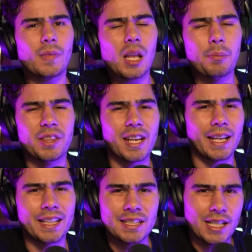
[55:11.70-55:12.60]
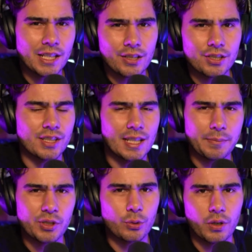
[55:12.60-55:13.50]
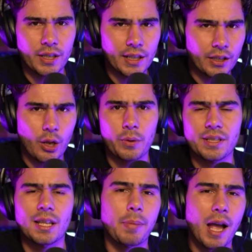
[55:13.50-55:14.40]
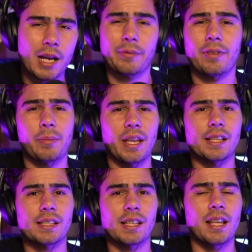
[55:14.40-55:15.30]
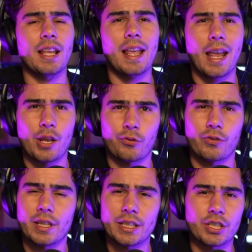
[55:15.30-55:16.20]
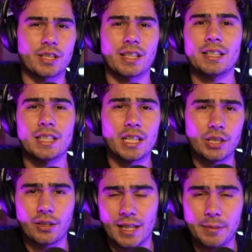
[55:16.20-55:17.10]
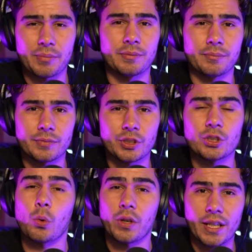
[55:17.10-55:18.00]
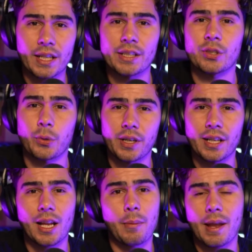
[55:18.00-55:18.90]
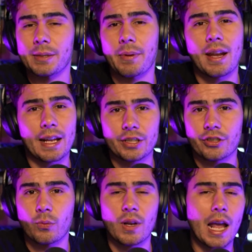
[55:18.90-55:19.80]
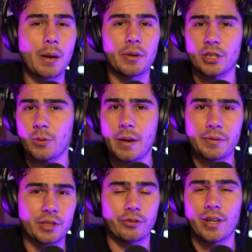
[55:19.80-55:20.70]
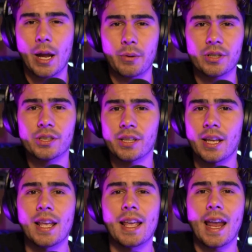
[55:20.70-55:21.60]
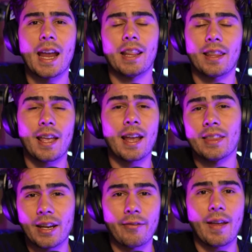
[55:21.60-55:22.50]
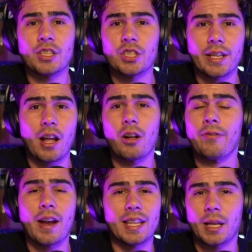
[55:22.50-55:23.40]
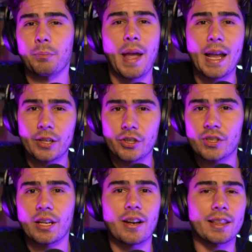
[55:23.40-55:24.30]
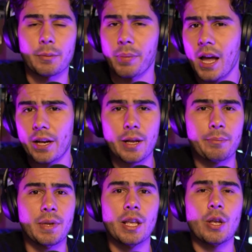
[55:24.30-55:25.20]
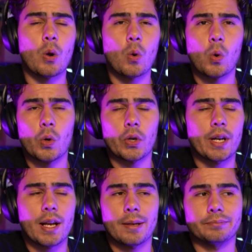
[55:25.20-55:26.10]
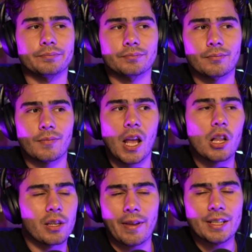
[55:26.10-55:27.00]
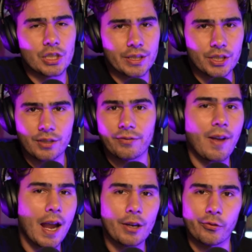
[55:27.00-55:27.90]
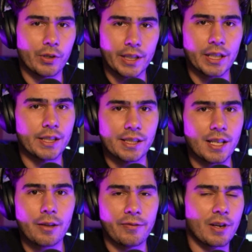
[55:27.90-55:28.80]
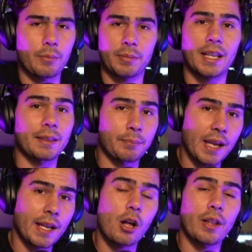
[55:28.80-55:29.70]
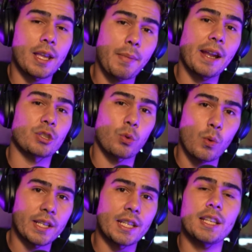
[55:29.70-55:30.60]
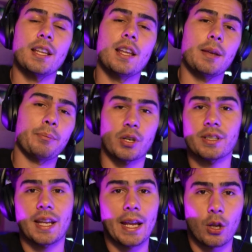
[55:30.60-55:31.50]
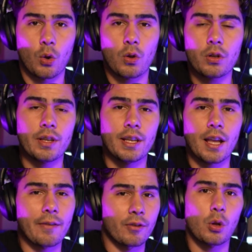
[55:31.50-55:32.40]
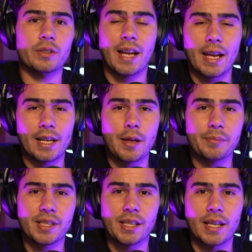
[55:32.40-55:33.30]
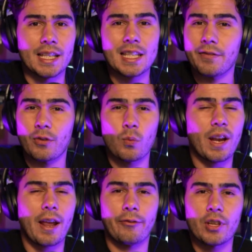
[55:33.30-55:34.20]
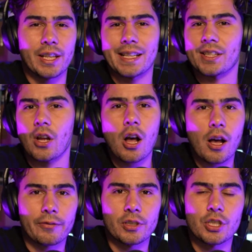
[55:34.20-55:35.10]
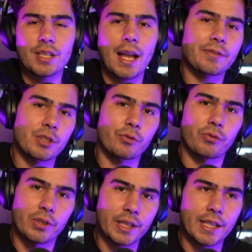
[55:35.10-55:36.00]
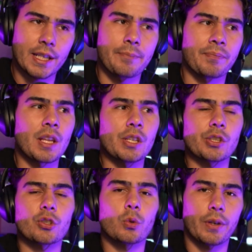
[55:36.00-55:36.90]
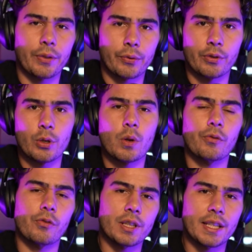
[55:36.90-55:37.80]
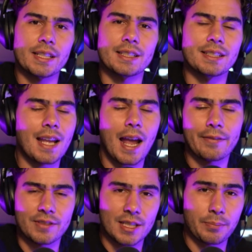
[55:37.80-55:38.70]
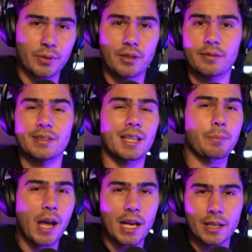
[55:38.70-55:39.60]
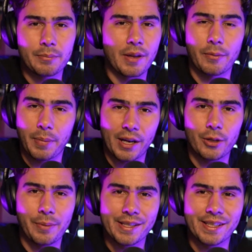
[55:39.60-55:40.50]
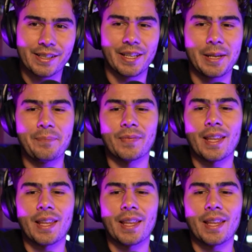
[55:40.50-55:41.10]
But then I continue to just keep sorting, going to the bottom of the bins and really just continue to keep sorting and sorting. I may spend an extra 1 hour, 2 hours, 3 hours. And then eventually I'll find like bangers that are at the bottom, or I'll eventually just find really good stuff and I'll hit my 20 per day goal of gold items, even when I feel like it's off. You just have to really sort through and really dive deeper to the bottom of the barrel, basically.